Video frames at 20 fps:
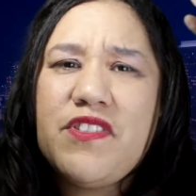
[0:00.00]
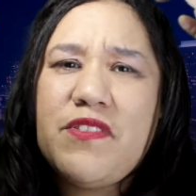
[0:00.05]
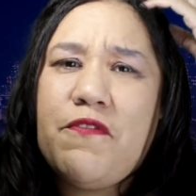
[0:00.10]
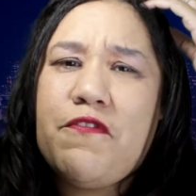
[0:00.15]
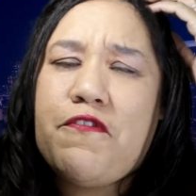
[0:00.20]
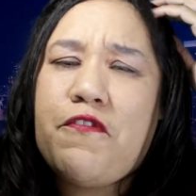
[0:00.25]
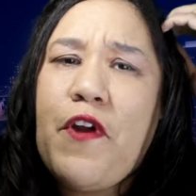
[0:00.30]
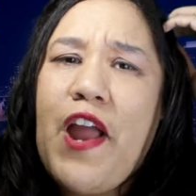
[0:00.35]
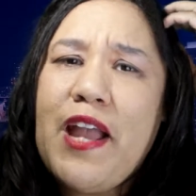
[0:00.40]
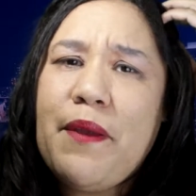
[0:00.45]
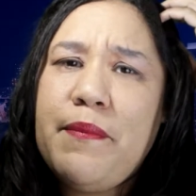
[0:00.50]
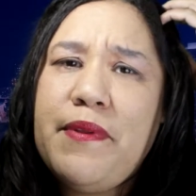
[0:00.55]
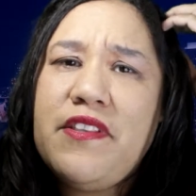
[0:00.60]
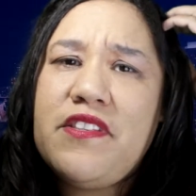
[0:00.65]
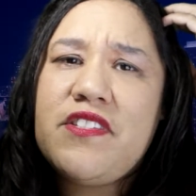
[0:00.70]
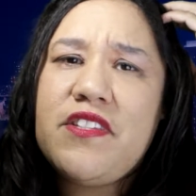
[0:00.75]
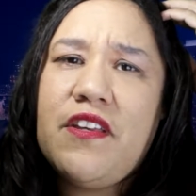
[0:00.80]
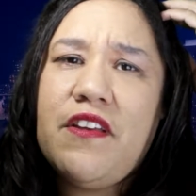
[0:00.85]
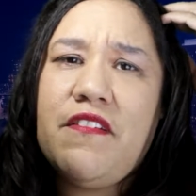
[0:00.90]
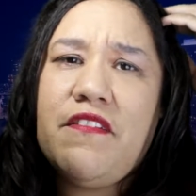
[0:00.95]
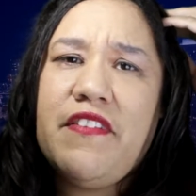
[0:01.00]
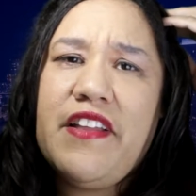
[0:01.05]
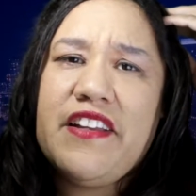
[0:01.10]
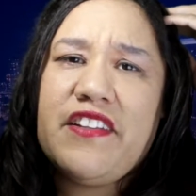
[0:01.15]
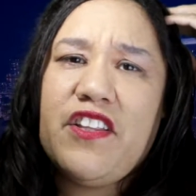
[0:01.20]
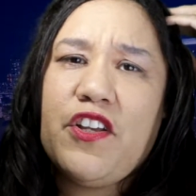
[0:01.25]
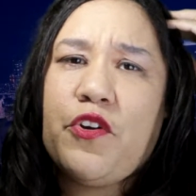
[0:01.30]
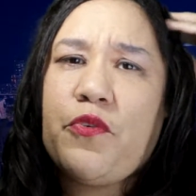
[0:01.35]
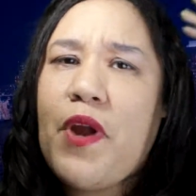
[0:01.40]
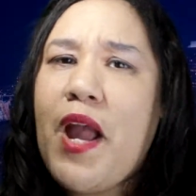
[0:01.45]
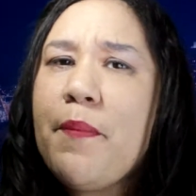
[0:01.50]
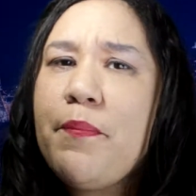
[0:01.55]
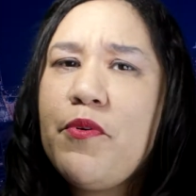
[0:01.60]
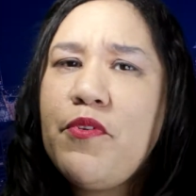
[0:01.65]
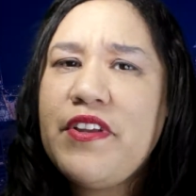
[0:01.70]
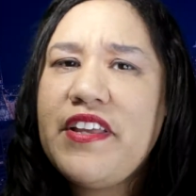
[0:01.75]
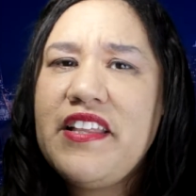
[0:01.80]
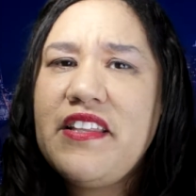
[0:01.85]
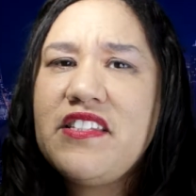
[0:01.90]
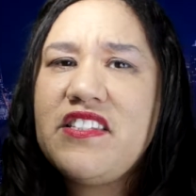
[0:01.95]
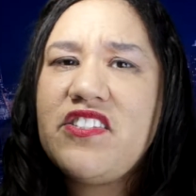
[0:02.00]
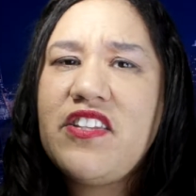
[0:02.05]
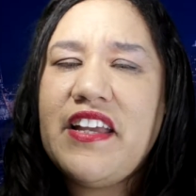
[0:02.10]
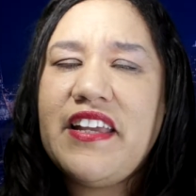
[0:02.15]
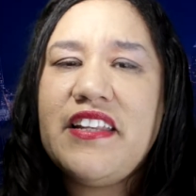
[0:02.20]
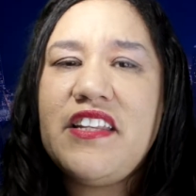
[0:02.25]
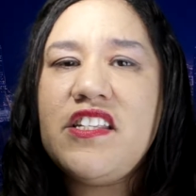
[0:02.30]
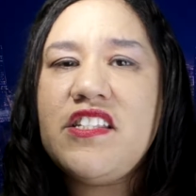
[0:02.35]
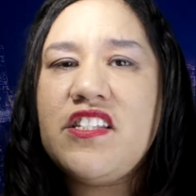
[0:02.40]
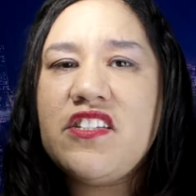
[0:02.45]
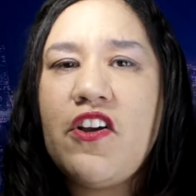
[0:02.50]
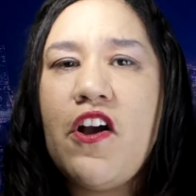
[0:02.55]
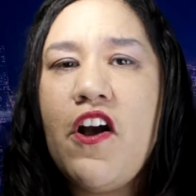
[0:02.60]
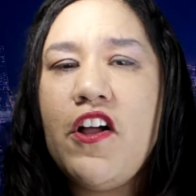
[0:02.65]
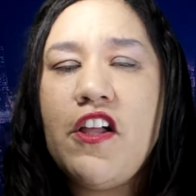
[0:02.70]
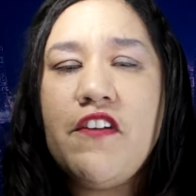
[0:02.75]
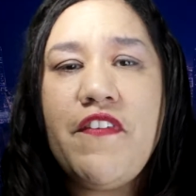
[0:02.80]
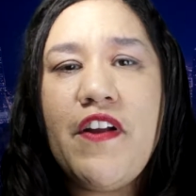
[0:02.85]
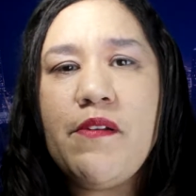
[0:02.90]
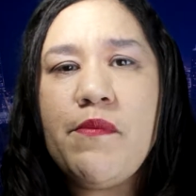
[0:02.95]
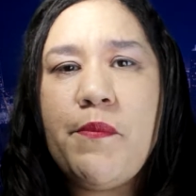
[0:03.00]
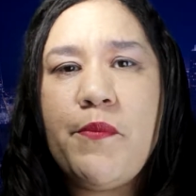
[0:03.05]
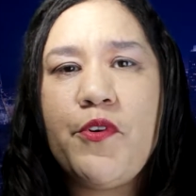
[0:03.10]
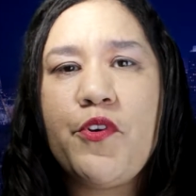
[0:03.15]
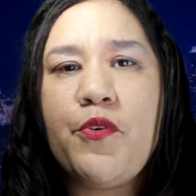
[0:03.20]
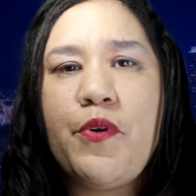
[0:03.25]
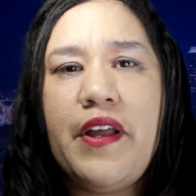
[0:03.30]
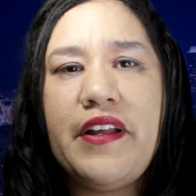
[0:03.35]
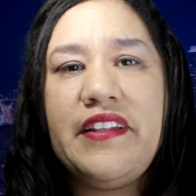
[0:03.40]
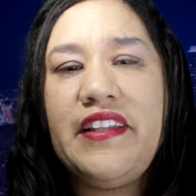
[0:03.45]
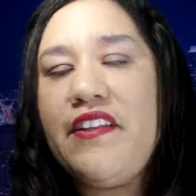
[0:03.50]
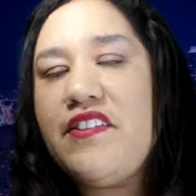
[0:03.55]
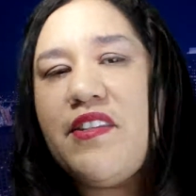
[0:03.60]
fragments of like the grapple get stuck in his skull, if I remember correctly.